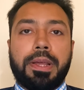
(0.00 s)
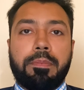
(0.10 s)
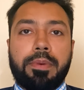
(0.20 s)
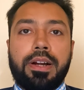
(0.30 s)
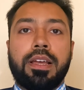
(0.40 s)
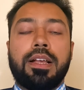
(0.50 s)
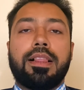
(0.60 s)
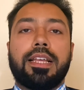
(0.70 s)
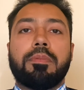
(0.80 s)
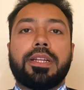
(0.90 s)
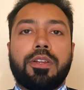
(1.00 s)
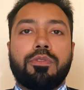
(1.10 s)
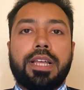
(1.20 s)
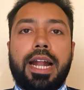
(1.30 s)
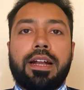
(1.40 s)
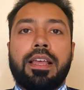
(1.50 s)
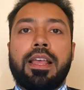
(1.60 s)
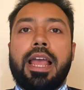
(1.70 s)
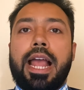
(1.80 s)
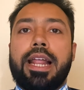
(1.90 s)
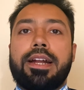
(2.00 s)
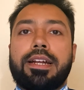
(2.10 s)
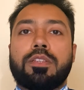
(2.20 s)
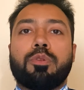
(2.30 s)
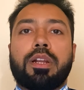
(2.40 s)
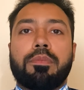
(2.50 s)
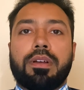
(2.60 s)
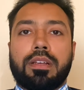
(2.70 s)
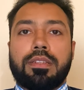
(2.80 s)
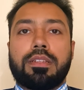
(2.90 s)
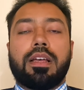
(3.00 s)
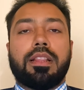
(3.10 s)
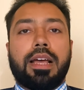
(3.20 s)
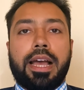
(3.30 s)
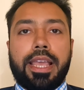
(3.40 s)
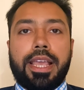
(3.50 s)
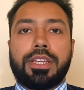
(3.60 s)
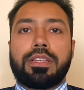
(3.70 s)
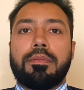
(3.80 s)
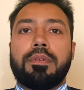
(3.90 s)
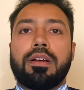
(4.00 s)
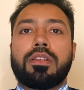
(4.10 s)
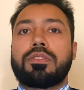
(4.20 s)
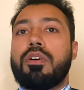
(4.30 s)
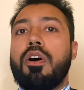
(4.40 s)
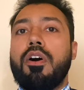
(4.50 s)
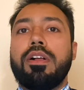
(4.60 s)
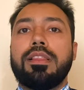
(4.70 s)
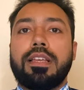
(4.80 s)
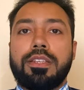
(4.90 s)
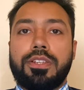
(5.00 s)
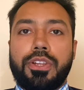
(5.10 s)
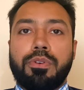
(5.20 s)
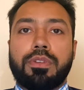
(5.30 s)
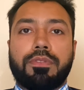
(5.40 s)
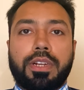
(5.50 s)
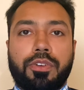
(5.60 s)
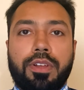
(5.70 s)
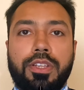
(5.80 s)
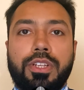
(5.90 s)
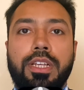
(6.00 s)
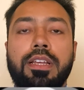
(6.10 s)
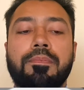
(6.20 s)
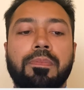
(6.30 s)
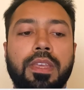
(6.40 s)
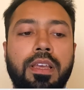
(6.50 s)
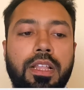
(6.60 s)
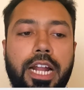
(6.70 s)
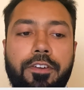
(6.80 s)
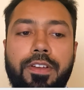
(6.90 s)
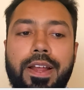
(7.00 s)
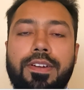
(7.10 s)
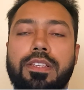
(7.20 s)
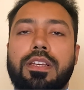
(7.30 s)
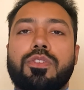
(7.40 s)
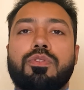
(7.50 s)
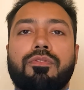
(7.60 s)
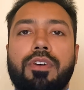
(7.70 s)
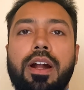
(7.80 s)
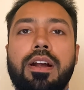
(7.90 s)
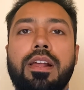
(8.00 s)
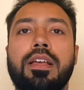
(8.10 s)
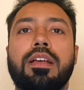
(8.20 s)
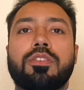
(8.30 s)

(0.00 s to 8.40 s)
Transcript: number, let me tell you that. And it is one amongst the highest amongst all the institutes of technology that we have discussed so far.